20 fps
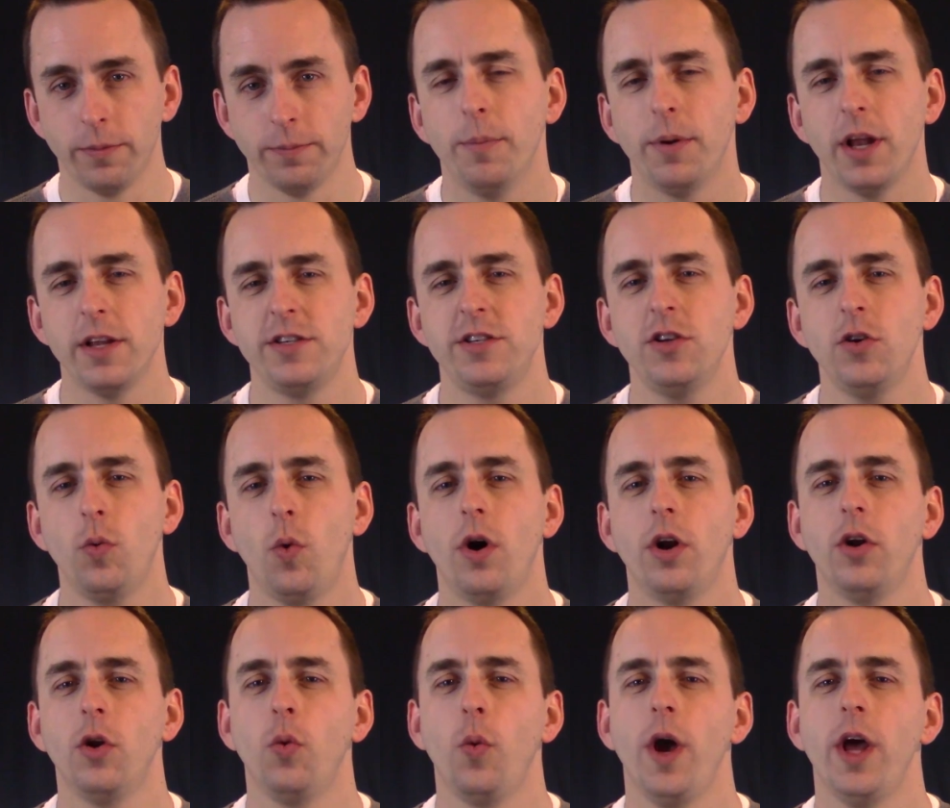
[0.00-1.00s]
But I still
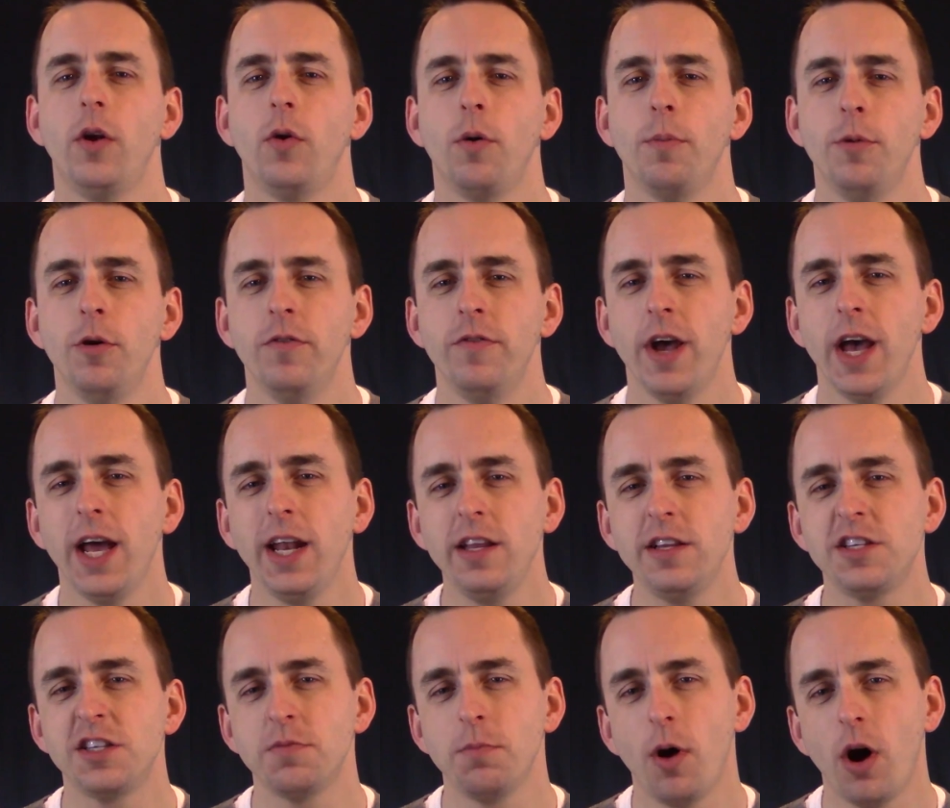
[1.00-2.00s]
wanted a way to remove any
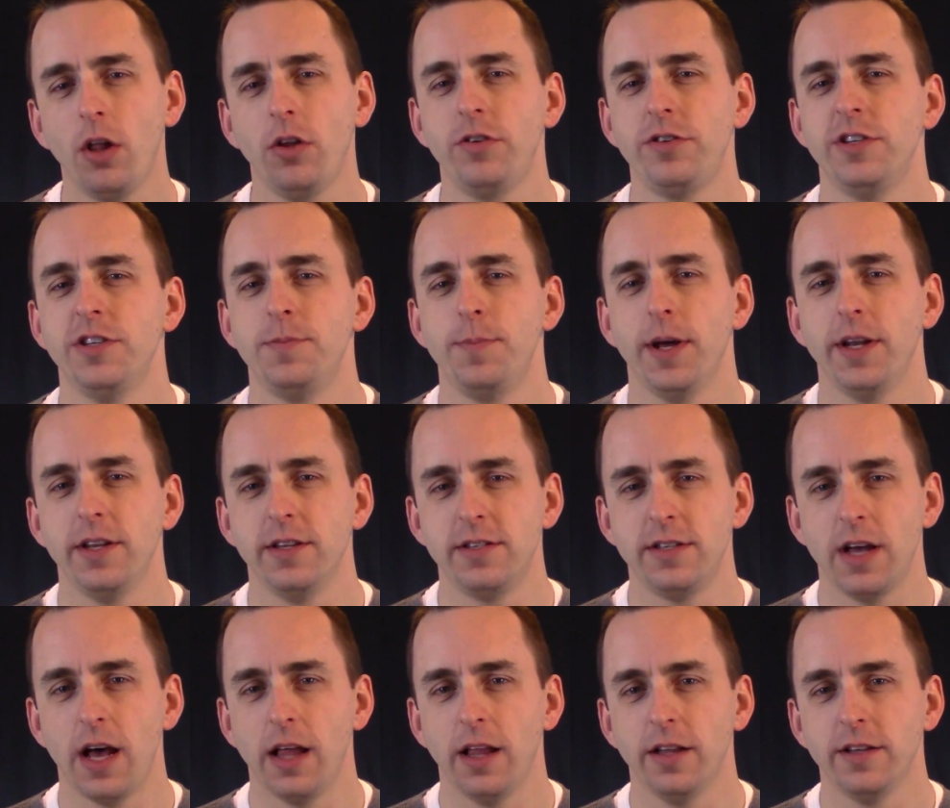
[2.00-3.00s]
smaller suspended
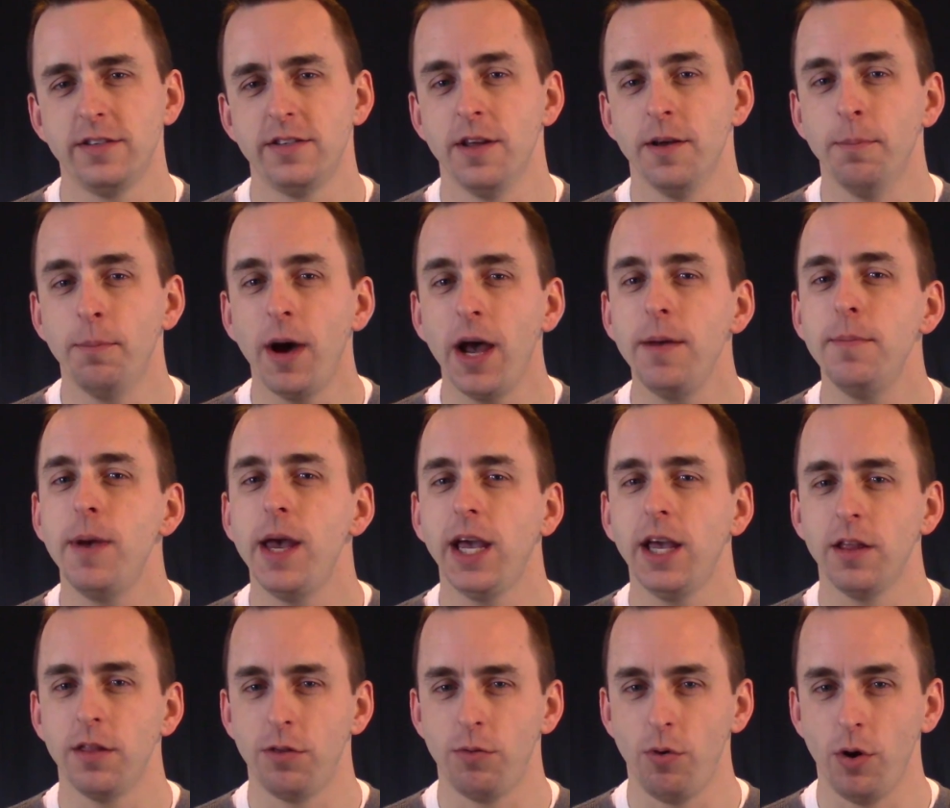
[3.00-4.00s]
solids that might make
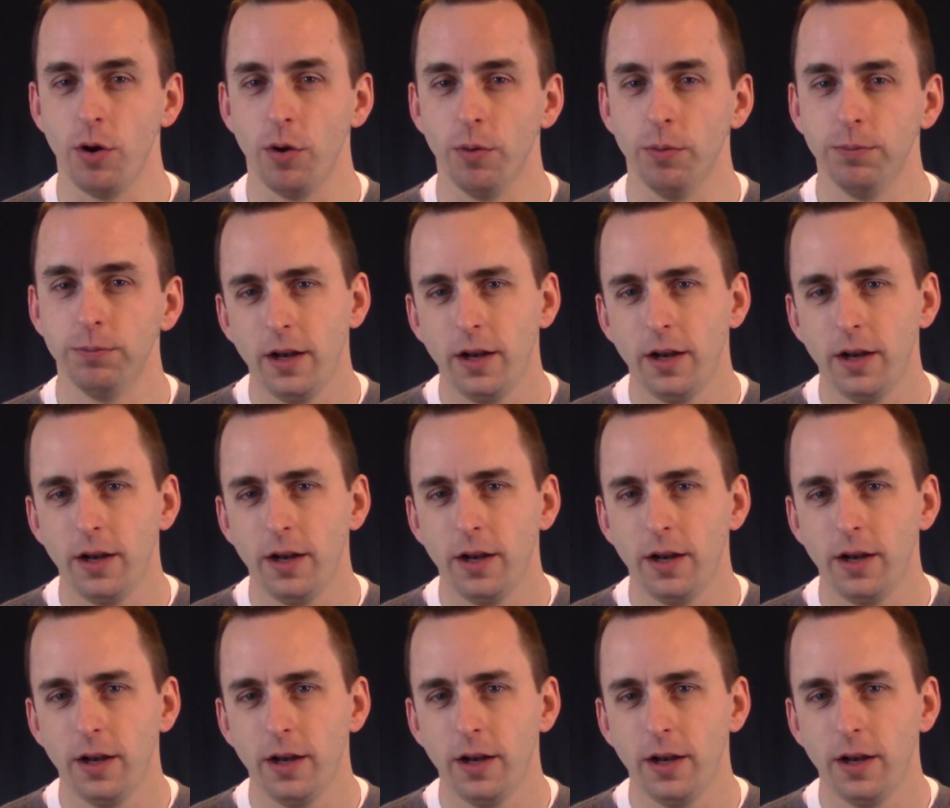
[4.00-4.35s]
it through.